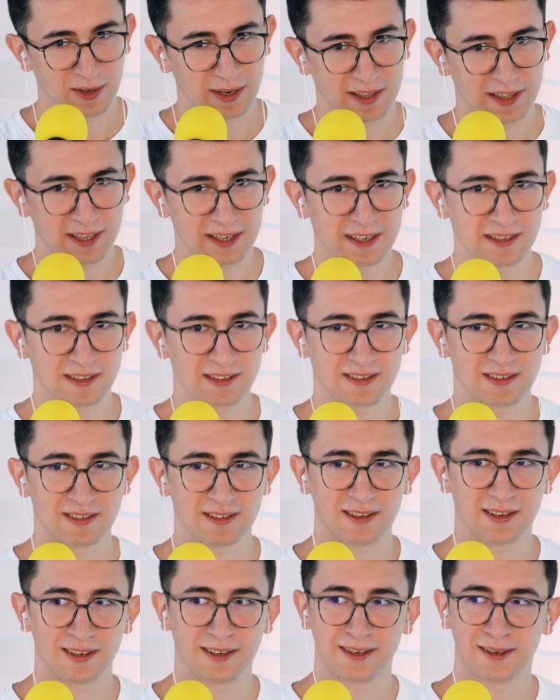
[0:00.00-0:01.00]
So I think
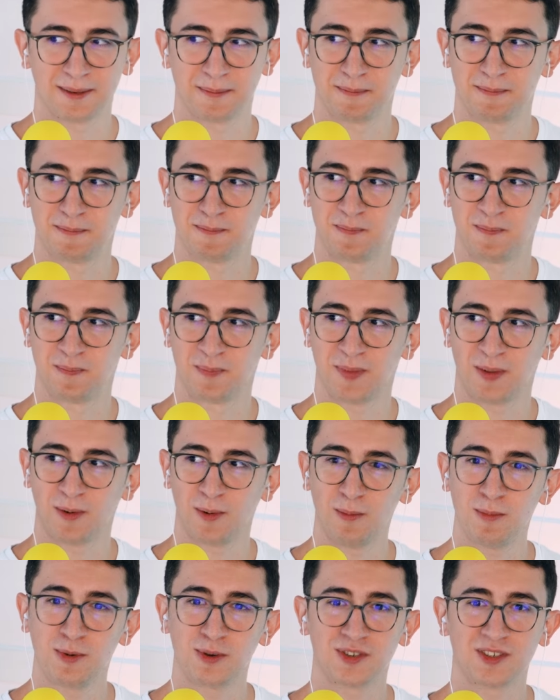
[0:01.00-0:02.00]
it's
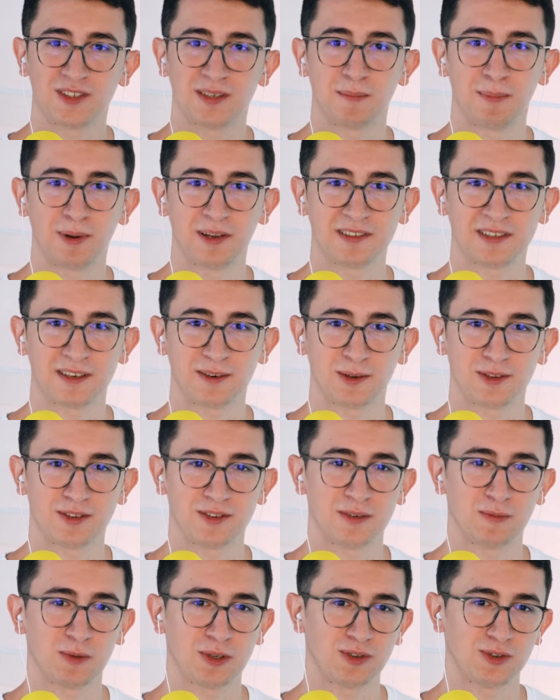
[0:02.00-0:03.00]
almost implicit
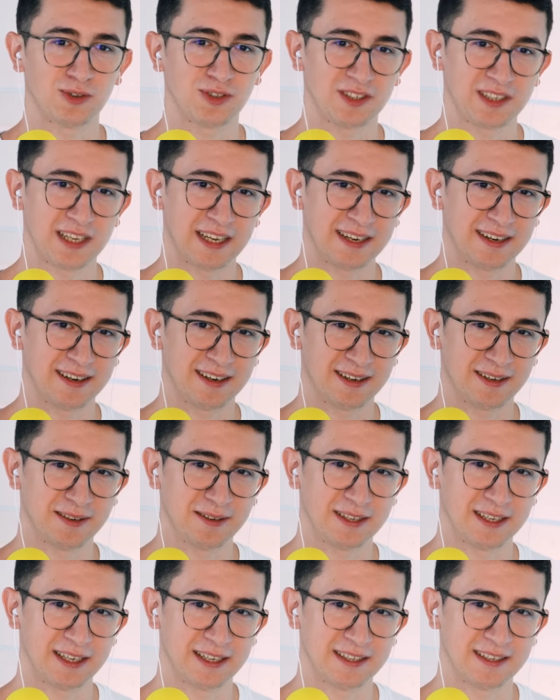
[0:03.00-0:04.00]
also in what you said
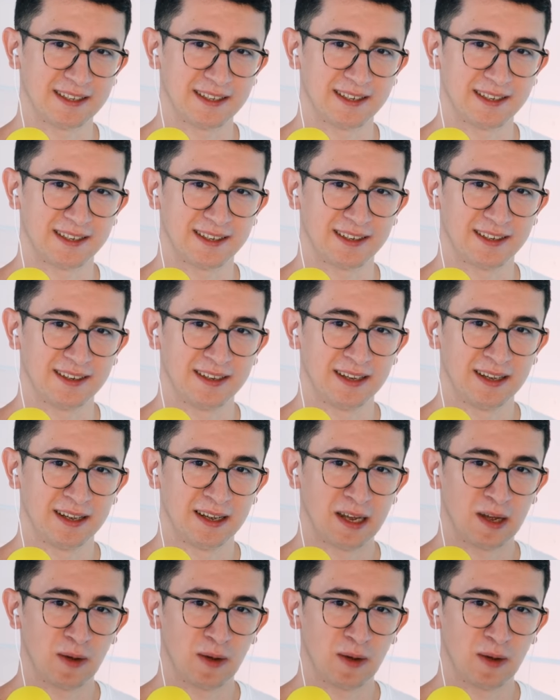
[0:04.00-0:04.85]
now that